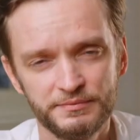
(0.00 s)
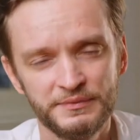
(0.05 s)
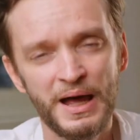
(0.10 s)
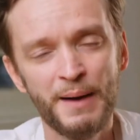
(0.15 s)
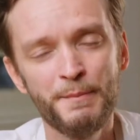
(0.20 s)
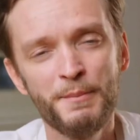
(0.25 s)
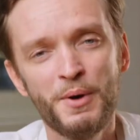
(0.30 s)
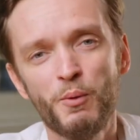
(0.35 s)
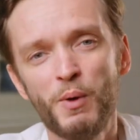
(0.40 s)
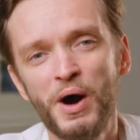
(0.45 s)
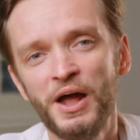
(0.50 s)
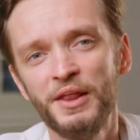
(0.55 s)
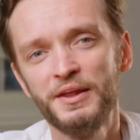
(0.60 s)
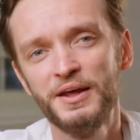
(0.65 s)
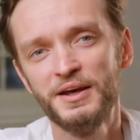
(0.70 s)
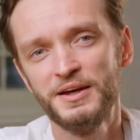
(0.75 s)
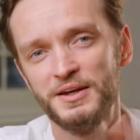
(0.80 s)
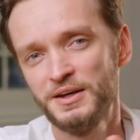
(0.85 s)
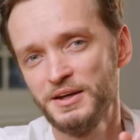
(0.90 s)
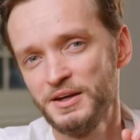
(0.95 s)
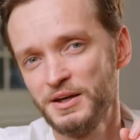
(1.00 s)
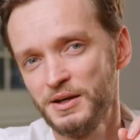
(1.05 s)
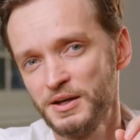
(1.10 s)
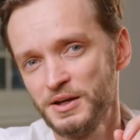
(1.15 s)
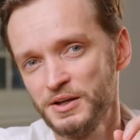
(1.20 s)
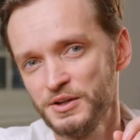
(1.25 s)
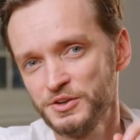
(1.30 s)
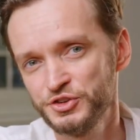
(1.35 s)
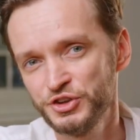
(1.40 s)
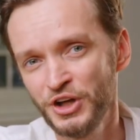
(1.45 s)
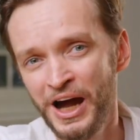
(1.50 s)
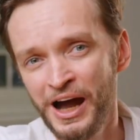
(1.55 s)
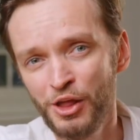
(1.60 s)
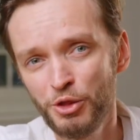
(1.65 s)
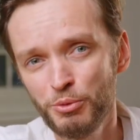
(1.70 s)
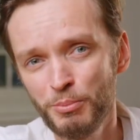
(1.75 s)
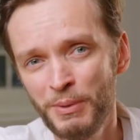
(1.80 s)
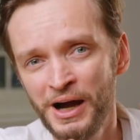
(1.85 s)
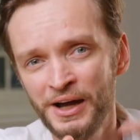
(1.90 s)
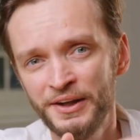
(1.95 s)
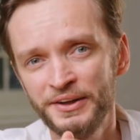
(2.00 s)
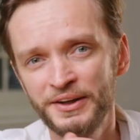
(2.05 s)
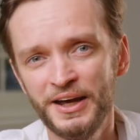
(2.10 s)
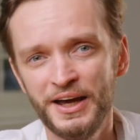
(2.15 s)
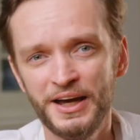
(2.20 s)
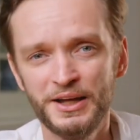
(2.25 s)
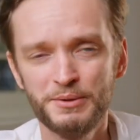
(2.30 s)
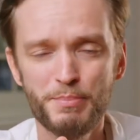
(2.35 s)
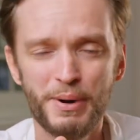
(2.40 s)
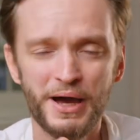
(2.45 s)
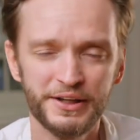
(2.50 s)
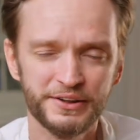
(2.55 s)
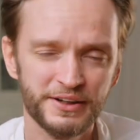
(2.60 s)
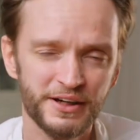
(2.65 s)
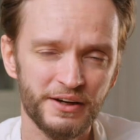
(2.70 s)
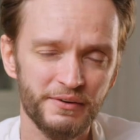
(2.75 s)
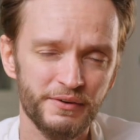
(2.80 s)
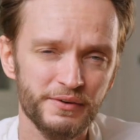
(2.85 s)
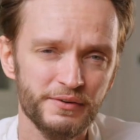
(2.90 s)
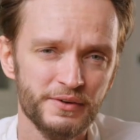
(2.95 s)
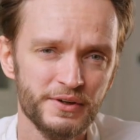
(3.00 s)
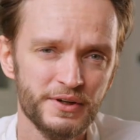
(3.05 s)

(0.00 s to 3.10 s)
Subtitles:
Number 1, childminder and pet carer.